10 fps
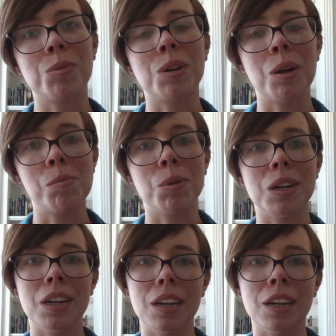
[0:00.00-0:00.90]
when I'm
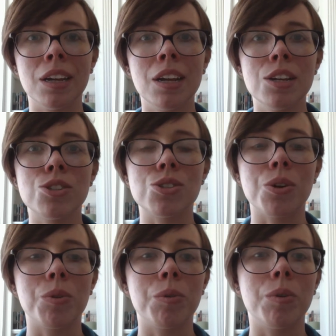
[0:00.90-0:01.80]
reading.
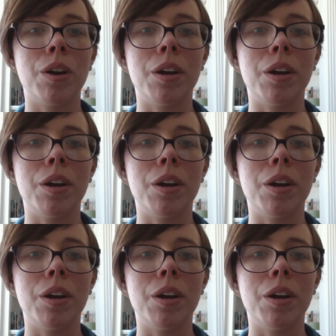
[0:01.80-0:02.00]
So